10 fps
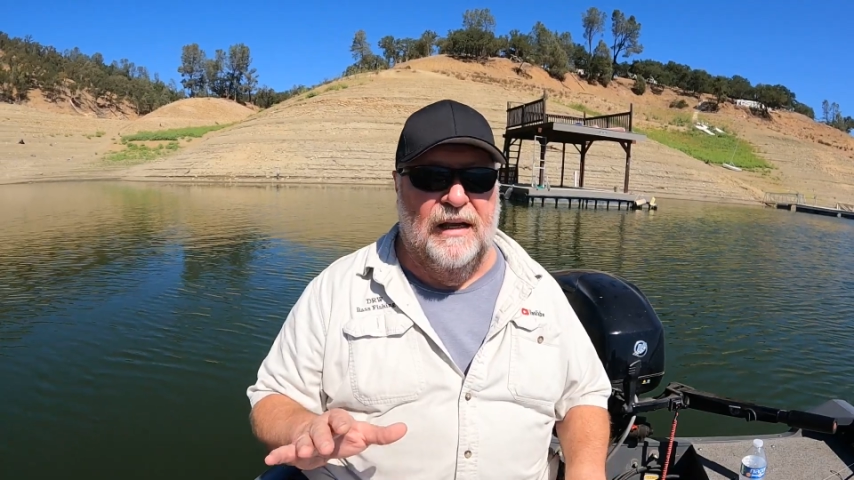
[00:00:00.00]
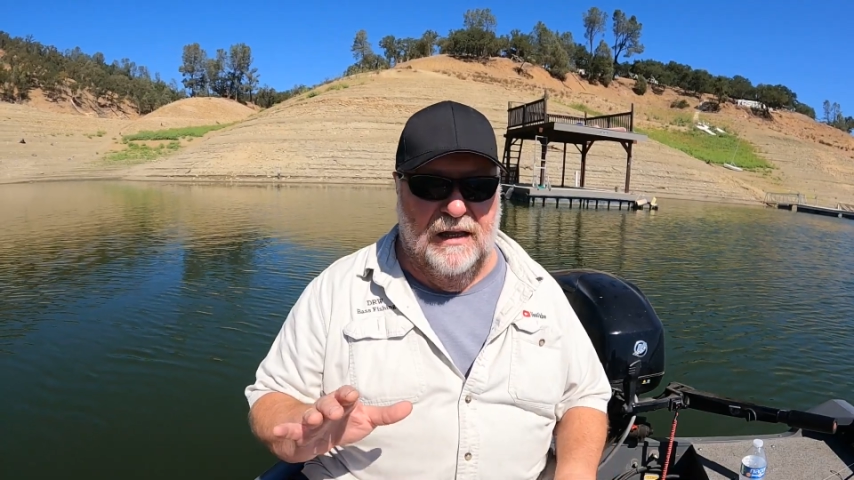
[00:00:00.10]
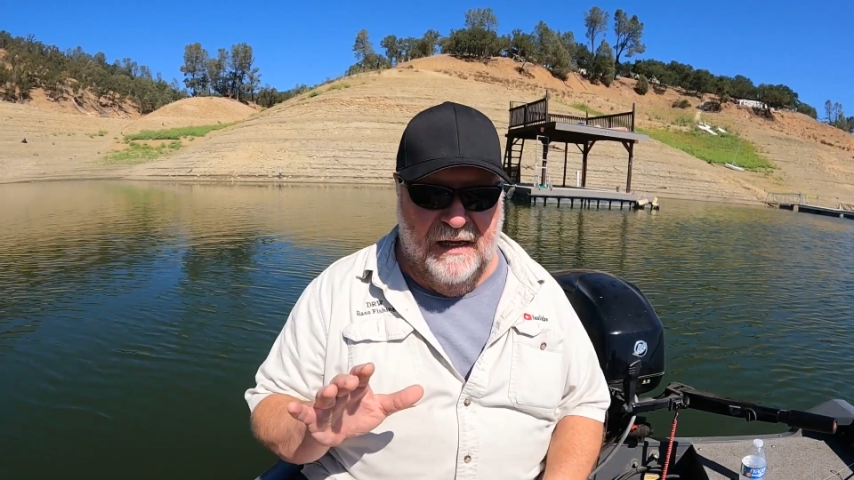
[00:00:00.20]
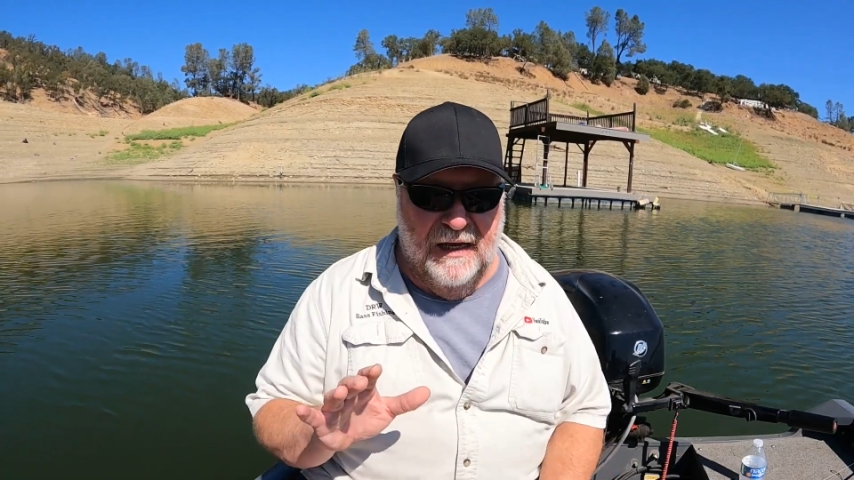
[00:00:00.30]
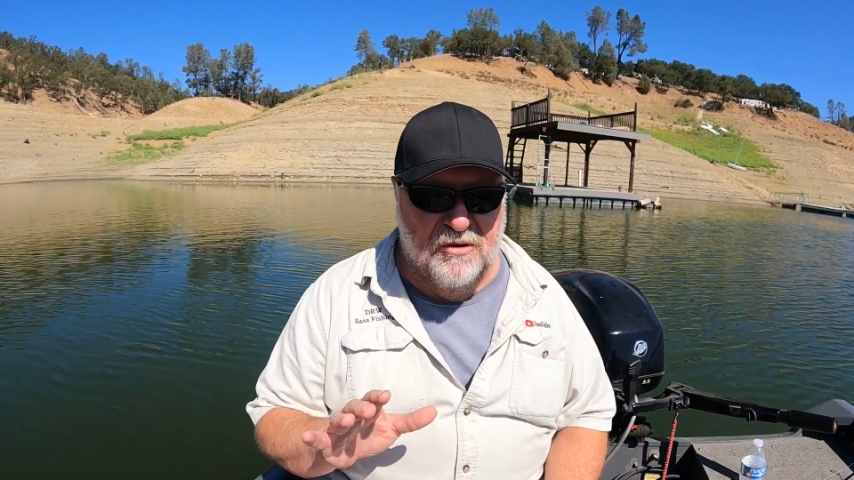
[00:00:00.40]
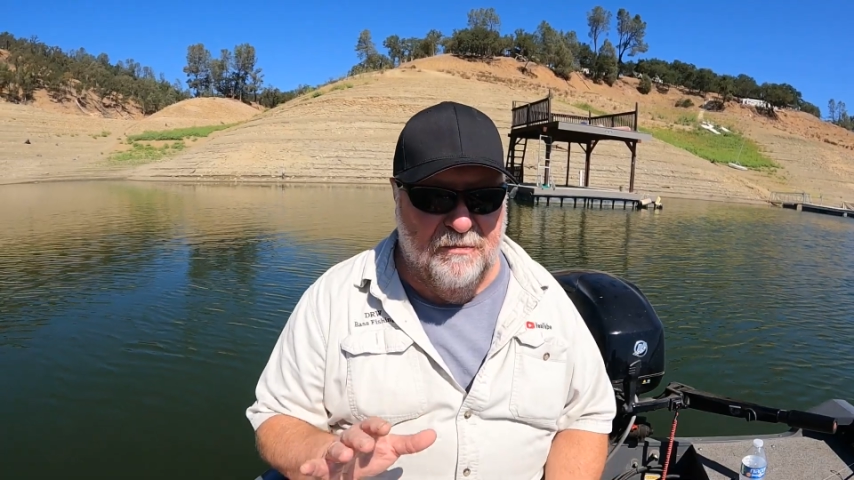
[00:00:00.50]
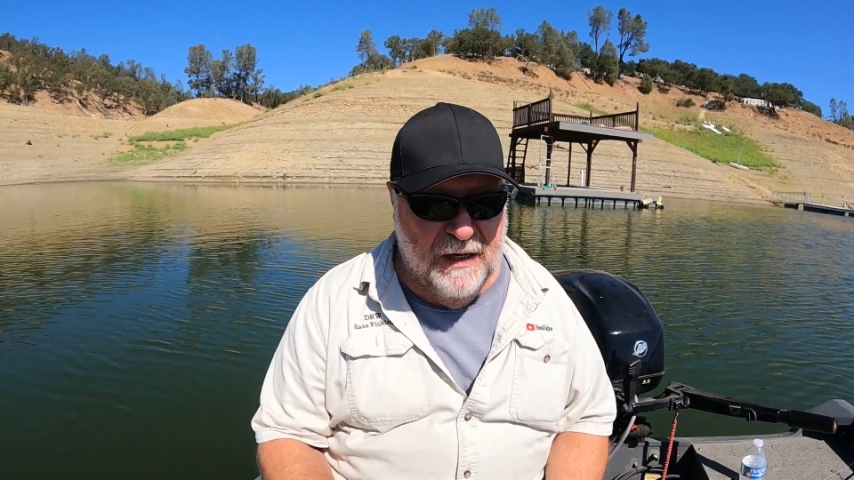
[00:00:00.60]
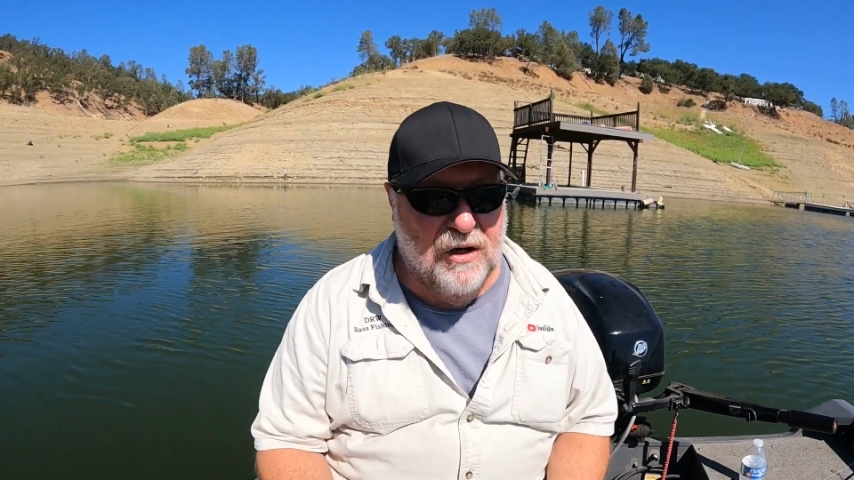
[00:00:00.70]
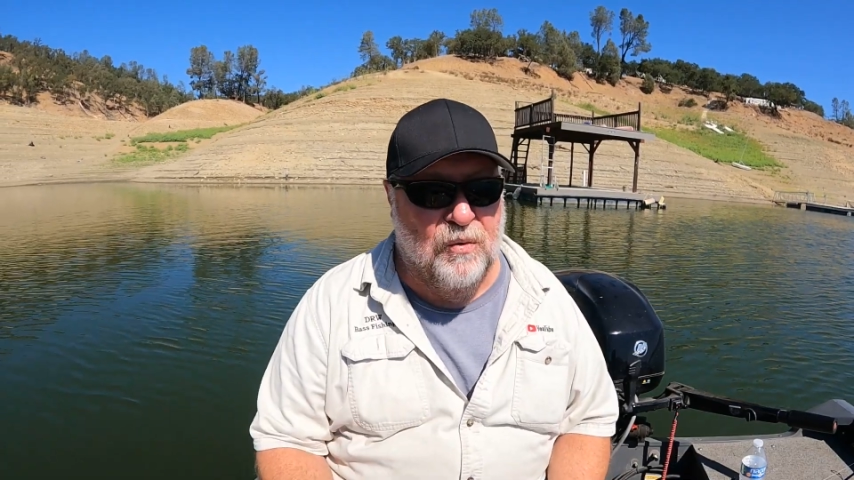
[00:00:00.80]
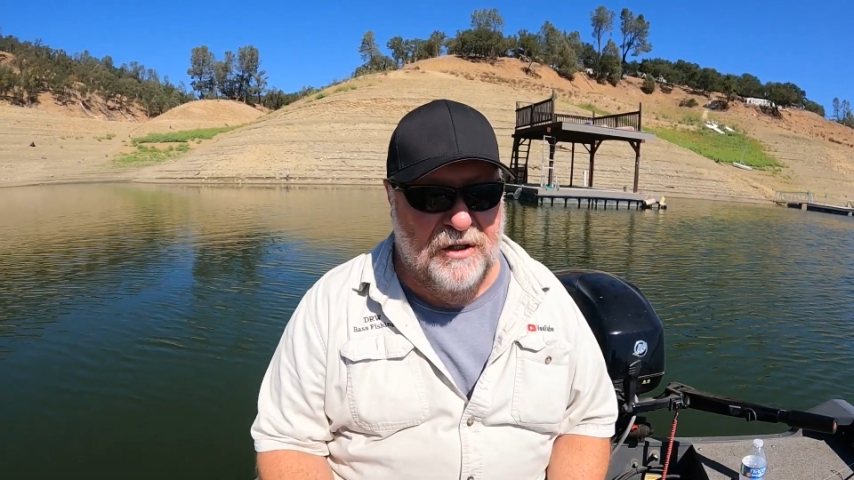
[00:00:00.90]
it'll catch
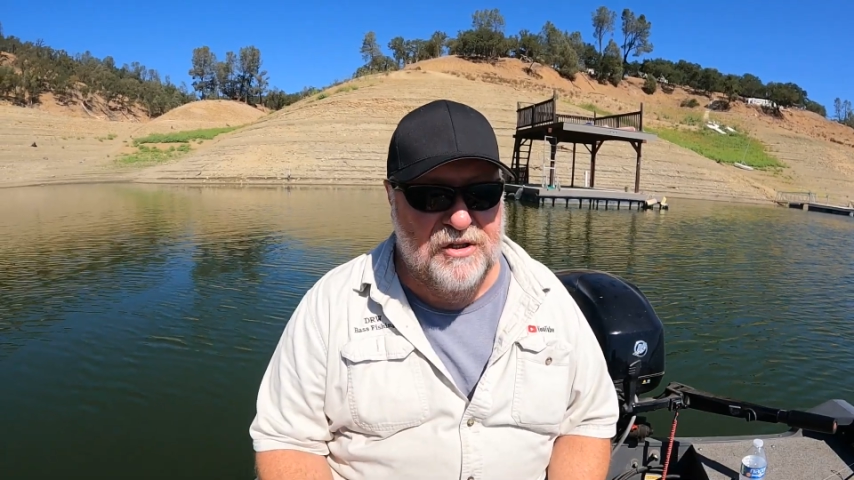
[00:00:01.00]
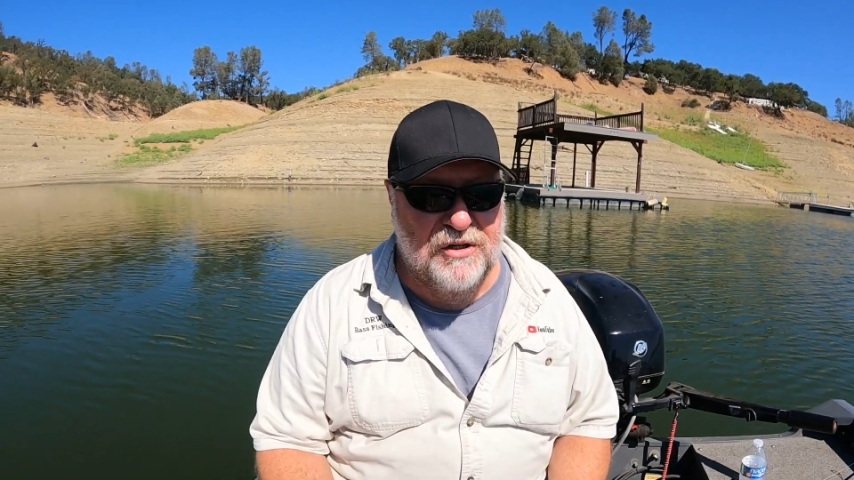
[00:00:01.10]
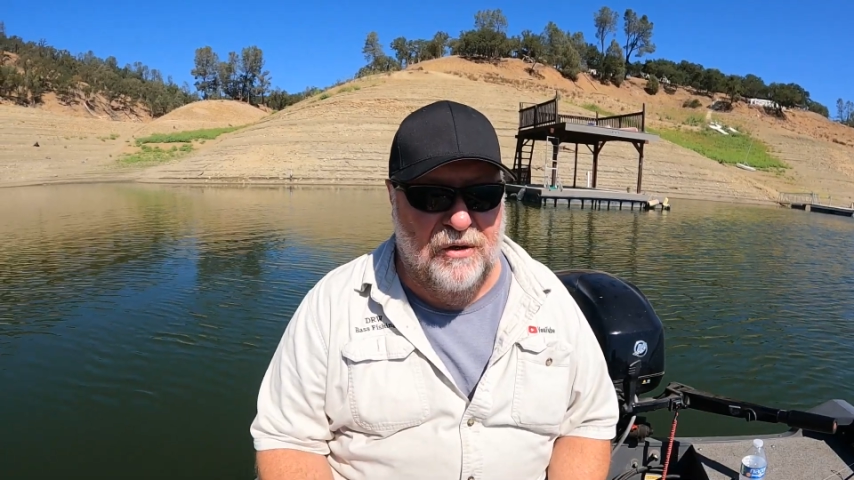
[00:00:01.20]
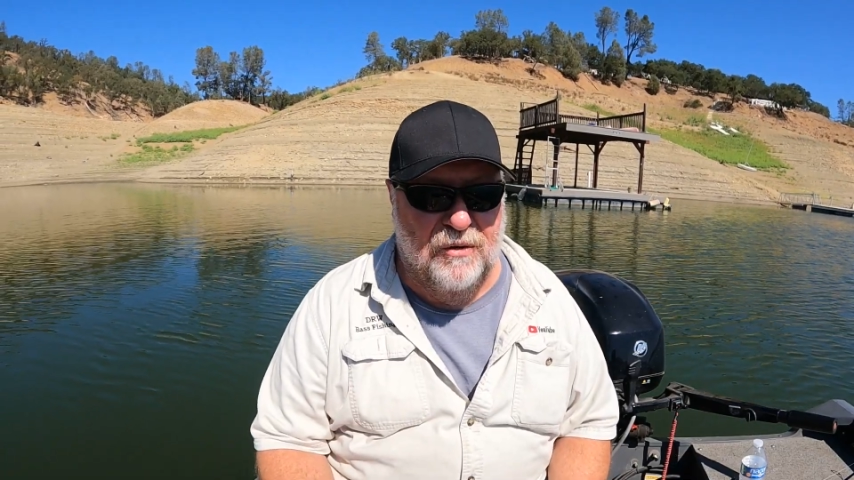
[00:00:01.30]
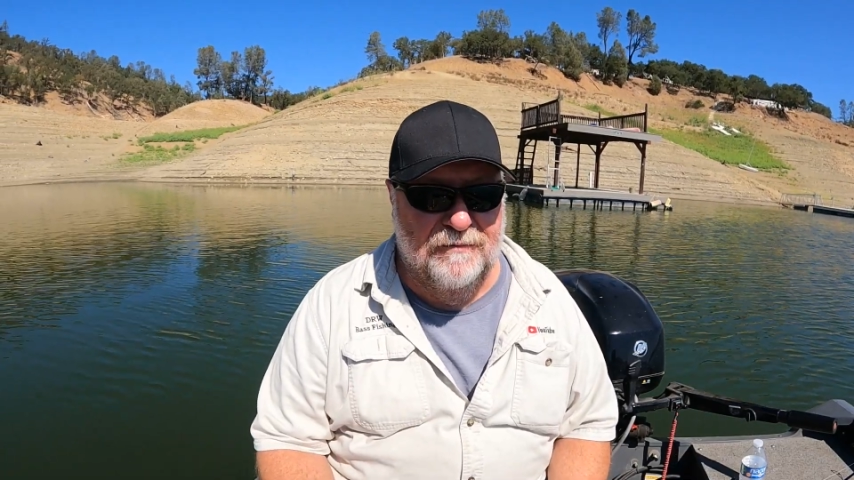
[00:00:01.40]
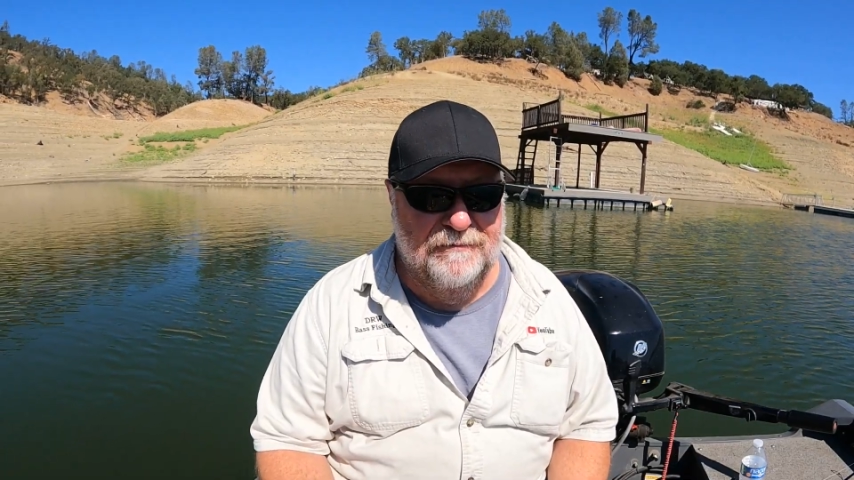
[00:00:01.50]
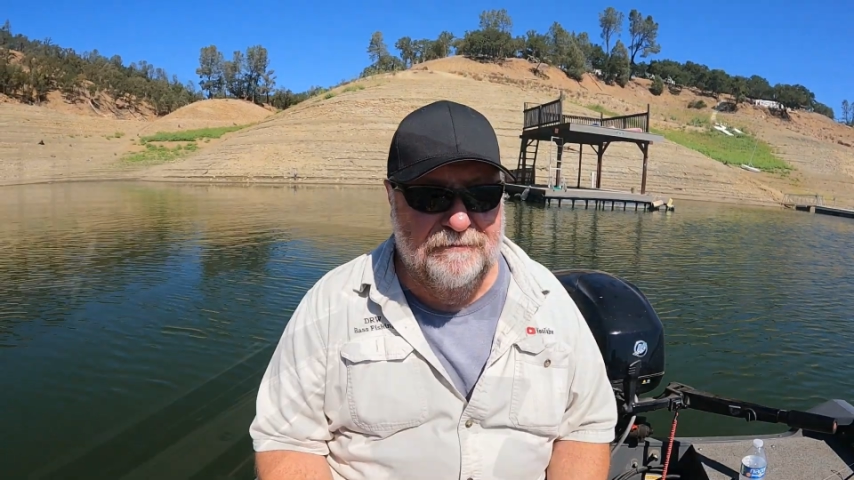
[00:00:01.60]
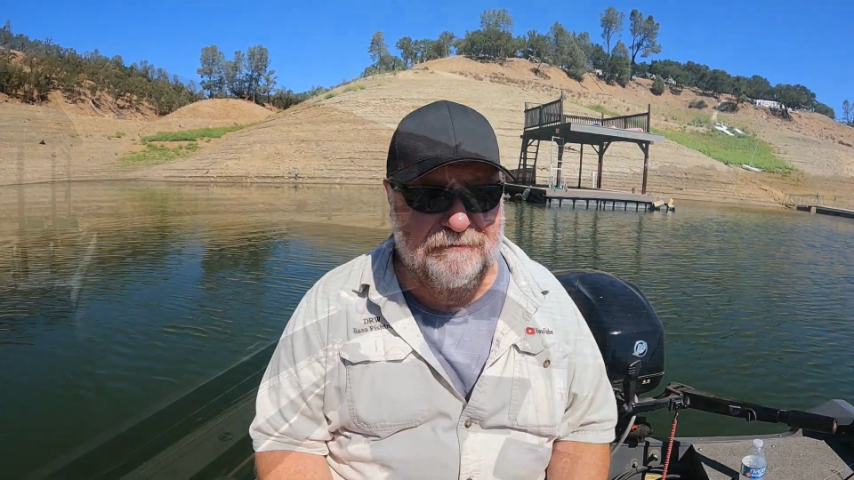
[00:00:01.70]
bigger ones too.